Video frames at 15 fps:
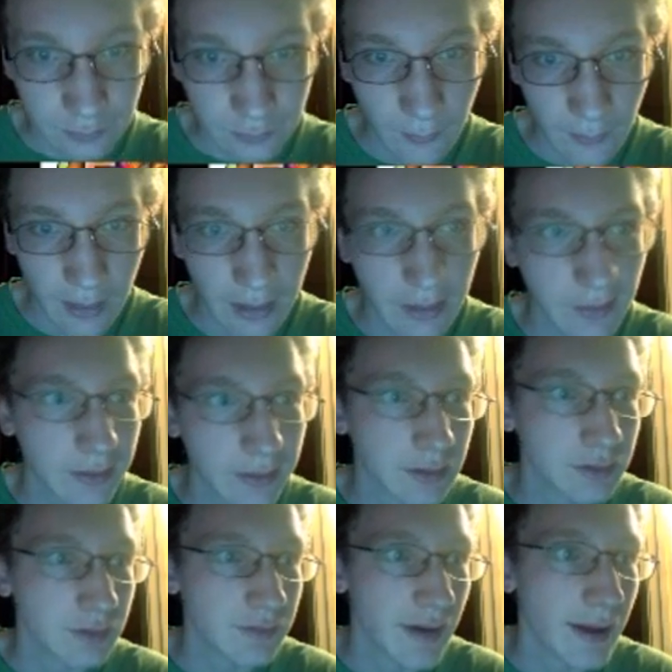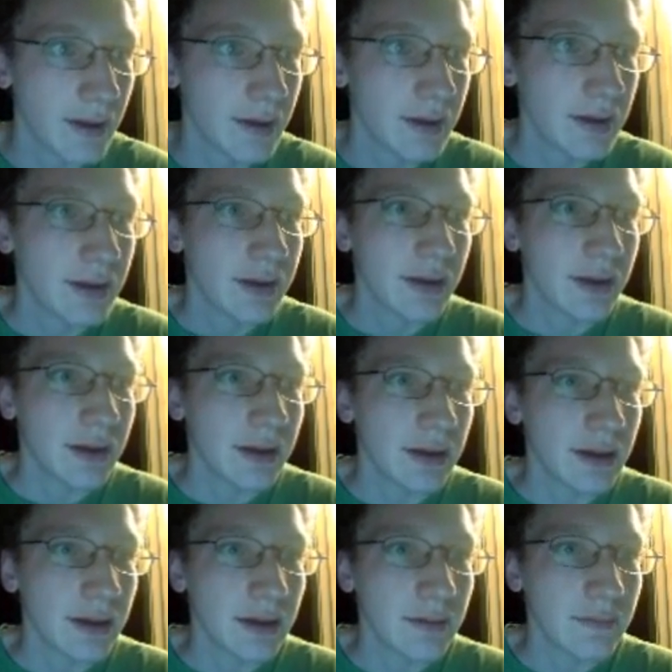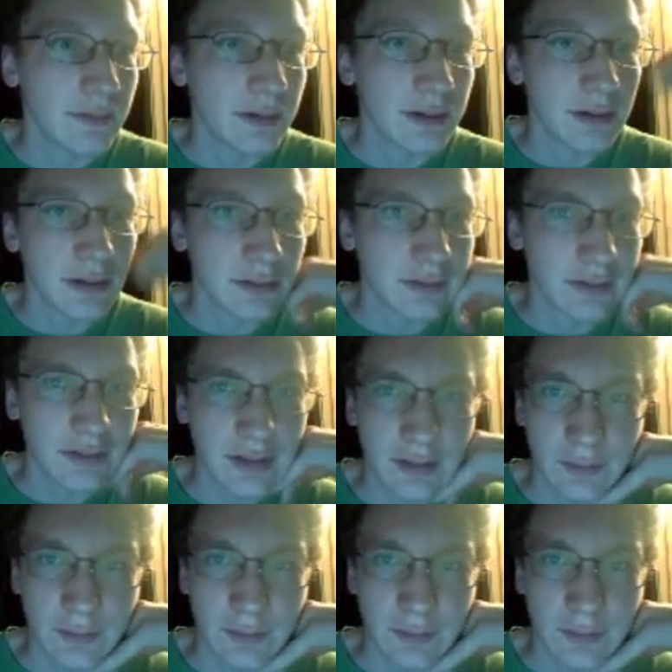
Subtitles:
anyway, you can do that. And then I think that's